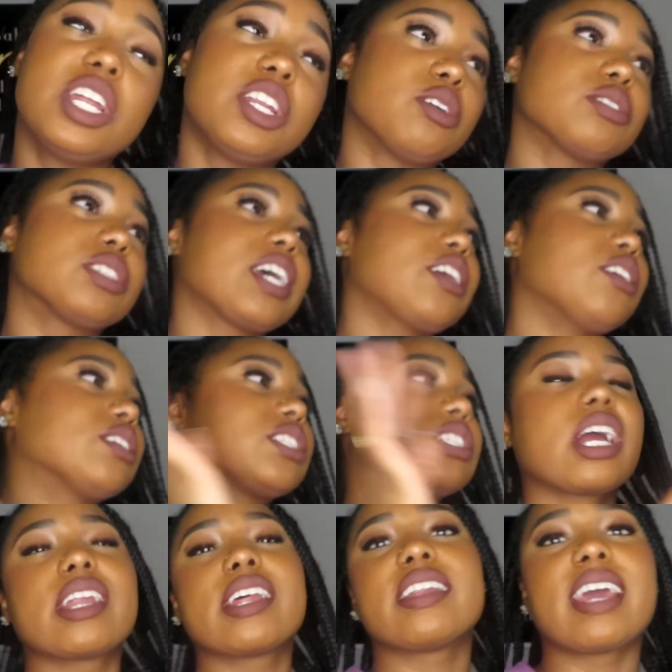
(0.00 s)
Don't say you'll
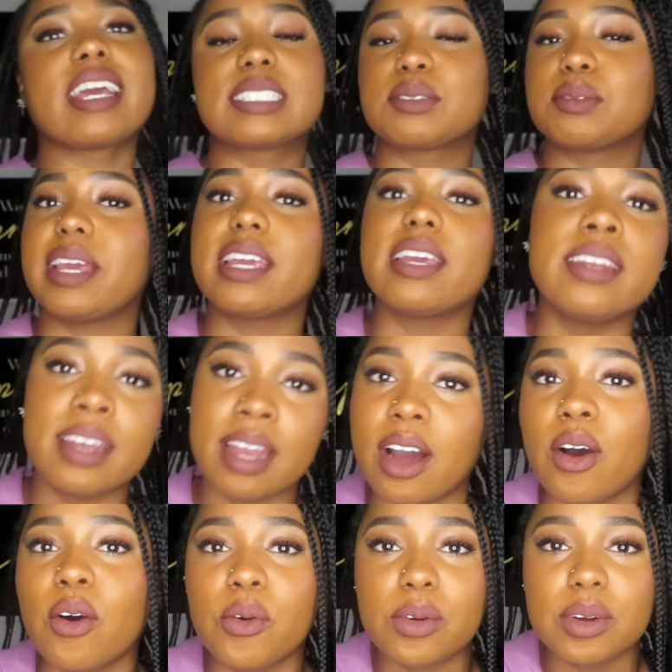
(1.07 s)
start it next week.
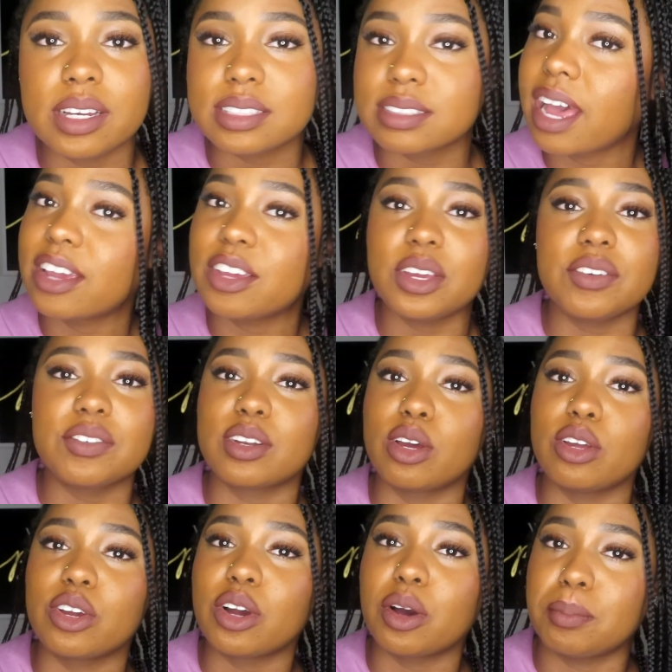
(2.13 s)
No, because how you even know
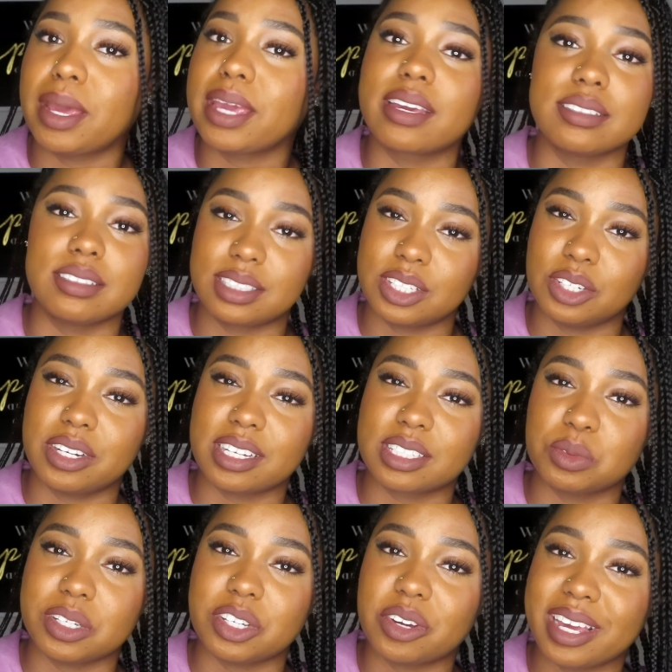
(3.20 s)
you're going to make it until next
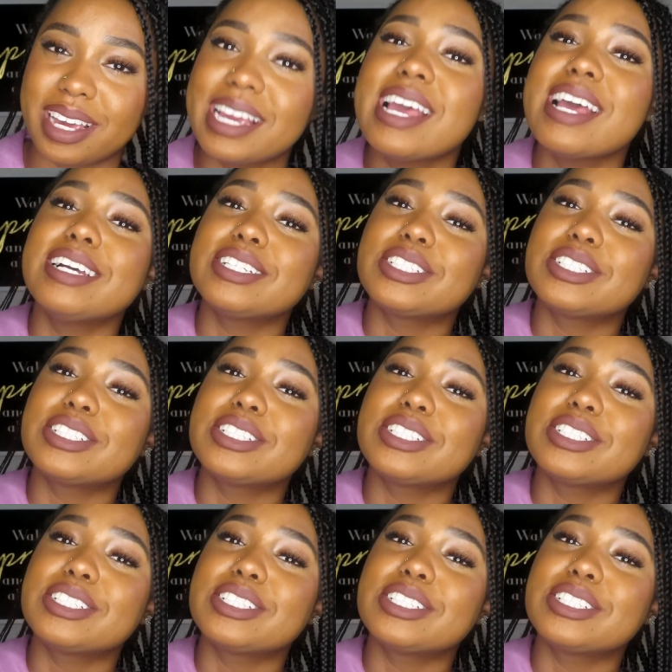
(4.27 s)
week, okay?